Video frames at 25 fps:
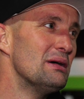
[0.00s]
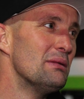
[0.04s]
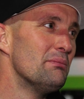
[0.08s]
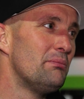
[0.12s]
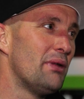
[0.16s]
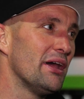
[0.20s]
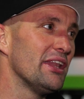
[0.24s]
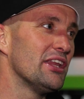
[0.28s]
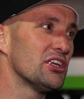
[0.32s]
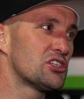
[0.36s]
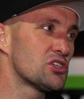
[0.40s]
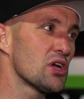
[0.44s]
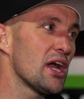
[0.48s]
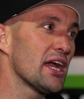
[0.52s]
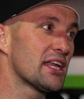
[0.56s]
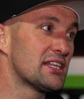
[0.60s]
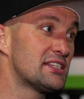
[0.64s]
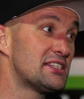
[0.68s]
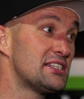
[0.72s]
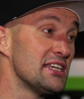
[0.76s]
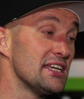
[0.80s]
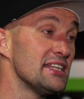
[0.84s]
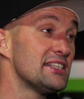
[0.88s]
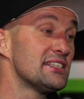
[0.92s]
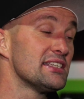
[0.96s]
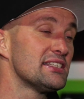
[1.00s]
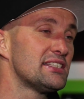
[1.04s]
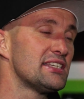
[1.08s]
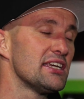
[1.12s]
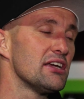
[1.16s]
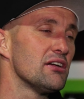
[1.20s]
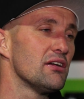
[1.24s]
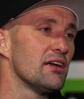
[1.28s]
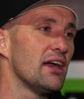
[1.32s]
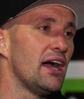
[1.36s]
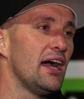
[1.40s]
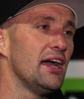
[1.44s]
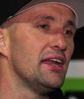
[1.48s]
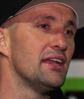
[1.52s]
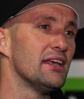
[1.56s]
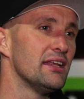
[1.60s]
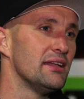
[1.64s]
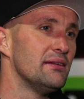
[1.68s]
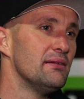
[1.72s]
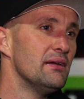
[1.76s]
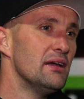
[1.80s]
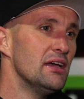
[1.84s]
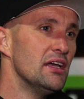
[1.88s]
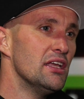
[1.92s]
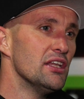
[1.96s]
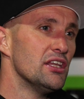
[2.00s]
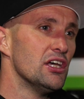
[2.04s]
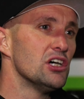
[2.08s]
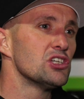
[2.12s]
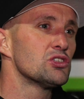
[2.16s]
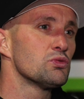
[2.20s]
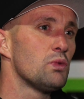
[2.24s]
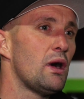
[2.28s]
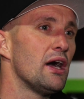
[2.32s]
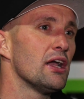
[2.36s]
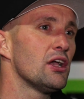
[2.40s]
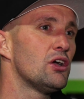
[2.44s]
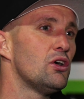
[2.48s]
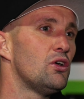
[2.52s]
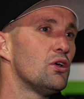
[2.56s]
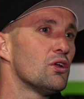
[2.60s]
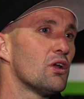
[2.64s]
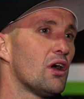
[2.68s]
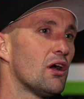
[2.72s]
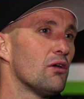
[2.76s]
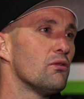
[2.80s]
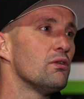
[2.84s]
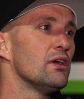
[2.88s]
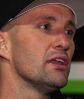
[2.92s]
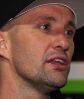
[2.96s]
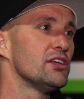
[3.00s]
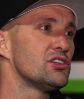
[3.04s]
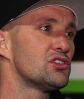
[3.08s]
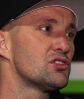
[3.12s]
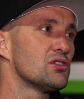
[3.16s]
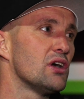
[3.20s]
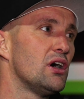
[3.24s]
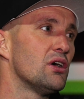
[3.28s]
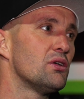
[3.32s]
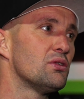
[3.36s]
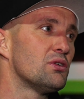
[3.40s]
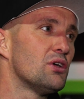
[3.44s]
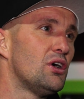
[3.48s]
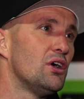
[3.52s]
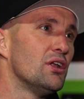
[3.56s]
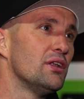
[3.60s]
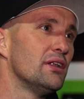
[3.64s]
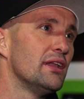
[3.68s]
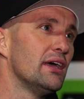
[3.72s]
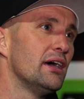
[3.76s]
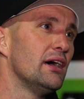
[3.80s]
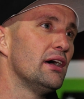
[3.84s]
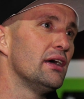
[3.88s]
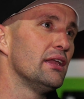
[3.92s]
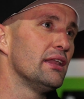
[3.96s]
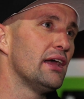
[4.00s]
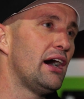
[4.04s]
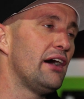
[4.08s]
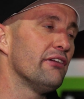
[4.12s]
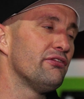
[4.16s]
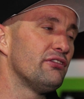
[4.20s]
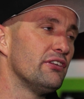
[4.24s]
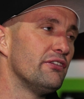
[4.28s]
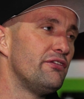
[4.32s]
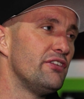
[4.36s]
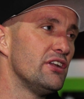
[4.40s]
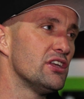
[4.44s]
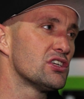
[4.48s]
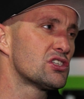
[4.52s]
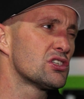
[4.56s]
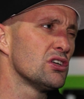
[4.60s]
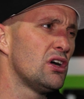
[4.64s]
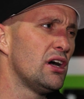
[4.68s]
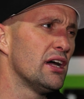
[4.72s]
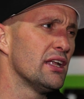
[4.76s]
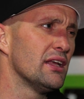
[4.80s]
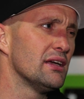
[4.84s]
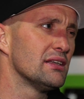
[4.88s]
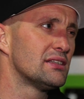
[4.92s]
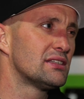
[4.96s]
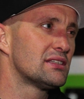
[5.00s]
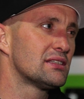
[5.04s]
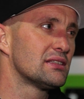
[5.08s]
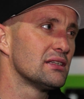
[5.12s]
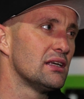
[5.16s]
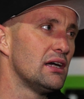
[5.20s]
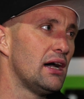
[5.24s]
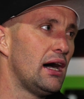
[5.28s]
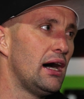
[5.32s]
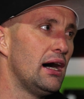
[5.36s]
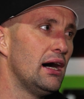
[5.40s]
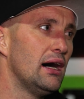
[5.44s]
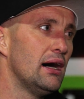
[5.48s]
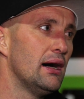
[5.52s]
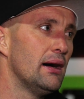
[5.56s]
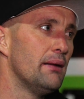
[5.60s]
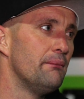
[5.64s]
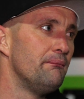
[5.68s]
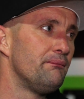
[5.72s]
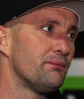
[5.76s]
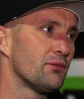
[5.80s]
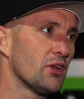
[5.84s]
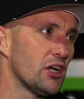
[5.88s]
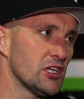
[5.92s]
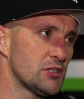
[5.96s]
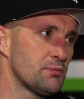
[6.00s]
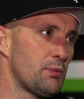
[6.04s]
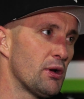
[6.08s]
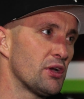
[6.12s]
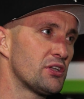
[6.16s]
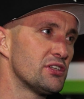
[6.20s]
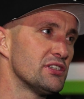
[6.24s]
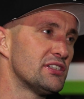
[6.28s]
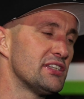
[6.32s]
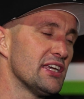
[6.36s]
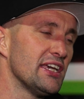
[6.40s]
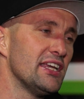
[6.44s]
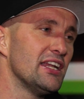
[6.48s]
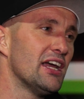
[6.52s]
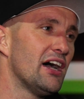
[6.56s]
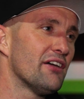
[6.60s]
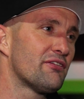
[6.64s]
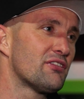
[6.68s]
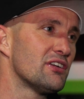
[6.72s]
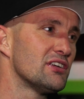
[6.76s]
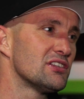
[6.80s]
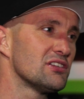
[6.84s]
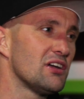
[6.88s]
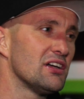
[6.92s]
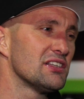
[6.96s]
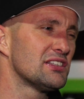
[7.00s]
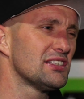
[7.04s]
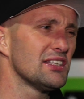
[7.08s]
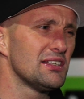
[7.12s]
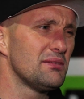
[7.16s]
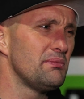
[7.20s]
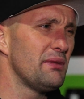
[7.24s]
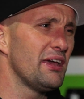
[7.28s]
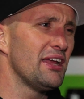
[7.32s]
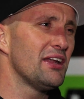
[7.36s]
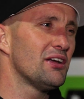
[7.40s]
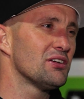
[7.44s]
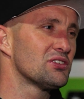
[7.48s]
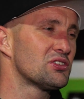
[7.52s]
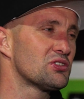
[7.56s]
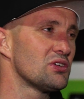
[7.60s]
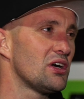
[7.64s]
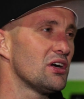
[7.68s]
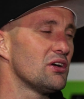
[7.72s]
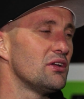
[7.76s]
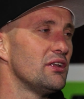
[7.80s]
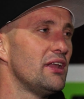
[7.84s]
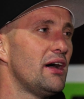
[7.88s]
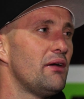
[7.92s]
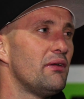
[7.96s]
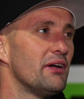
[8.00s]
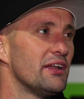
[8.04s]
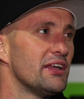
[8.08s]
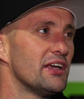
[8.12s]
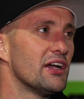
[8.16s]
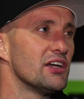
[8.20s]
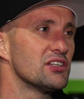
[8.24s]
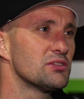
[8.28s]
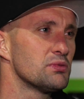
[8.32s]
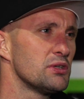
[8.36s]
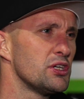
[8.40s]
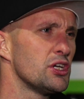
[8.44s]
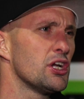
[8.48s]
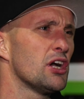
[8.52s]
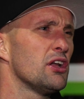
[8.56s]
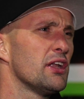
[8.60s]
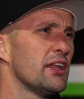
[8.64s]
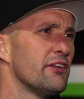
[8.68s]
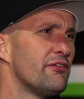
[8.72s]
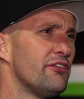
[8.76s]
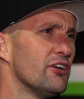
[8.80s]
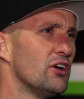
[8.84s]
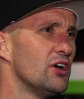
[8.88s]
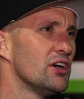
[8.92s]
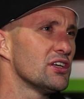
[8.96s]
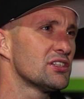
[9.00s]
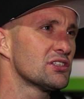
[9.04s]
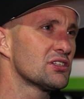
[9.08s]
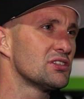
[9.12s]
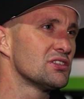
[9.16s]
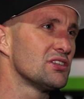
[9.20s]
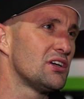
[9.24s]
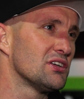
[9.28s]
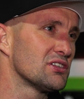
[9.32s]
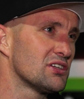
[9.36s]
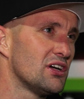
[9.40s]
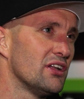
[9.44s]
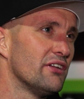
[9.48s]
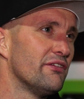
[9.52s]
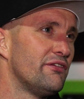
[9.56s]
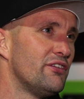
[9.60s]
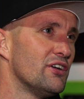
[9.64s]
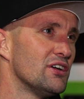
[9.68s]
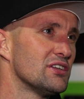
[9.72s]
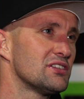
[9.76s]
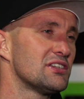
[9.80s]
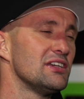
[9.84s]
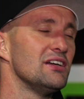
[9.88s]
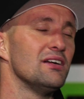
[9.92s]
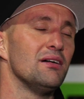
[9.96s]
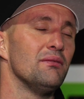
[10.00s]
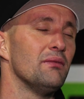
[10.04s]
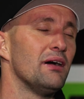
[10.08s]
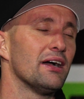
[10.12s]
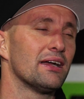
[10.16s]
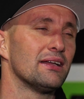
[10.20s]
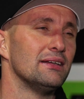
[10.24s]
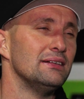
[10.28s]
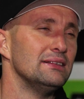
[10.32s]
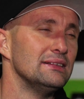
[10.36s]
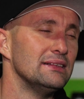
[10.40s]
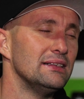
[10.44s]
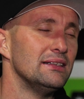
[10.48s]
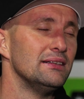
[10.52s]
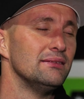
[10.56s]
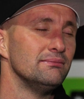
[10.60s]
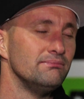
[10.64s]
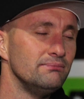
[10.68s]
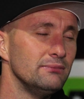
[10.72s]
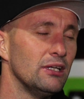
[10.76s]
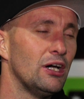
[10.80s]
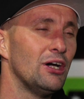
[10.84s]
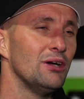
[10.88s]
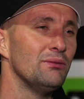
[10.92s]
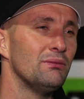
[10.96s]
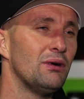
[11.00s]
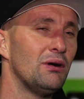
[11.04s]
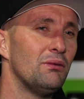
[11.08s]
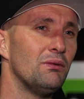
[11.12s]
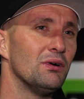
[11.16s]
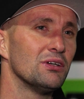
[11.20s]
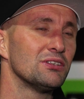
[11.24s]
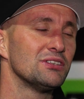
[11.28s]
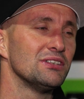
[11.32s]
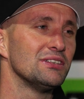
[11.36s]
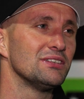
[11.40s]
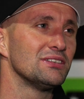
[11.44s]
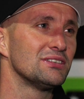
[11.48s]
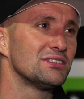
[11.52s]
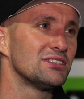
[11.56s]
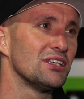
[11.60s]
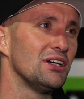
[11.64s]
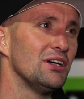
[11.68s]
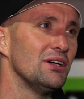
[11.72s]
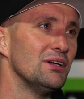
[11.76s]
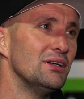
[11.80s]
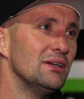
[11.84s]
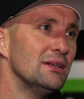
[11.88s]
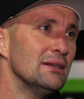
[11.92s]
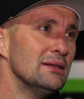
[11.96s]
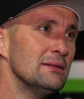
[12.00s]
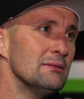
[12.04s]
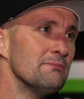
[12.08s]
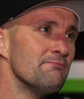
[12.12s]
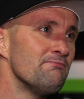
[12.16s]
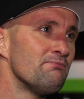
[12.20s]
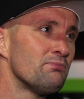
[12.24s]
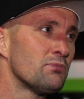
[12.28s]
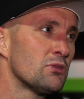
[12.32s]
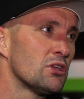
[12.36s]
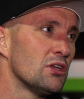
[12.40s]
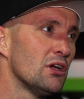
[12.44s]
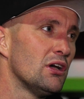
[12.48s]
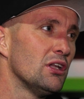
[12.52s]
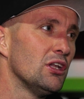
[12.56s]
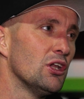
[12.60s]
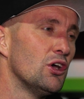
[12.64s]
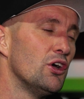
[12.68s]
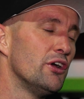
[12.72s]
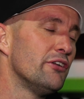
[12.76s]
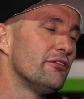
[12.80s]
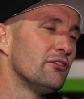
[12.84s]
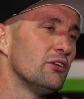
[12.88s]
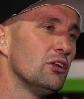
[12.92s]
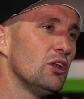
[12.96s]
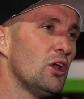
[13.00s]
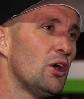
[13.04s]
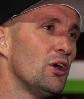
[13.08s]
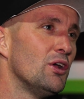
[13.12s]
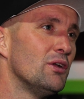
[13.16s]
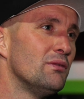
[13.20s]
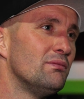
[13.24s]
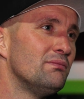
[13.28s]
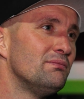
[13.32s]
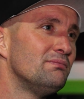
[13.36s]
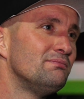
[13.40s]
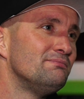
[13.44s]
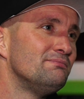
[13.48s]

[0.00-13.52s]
But the track did deteriorate, and there was one corner I really struggled on after the finish line. I spoke to Dean afterwards. I said, man, I was struggling on that one. He goes, were you going there first? Because I was going to first gear, and I'm like, nope, I wasn't. So, you know, learn.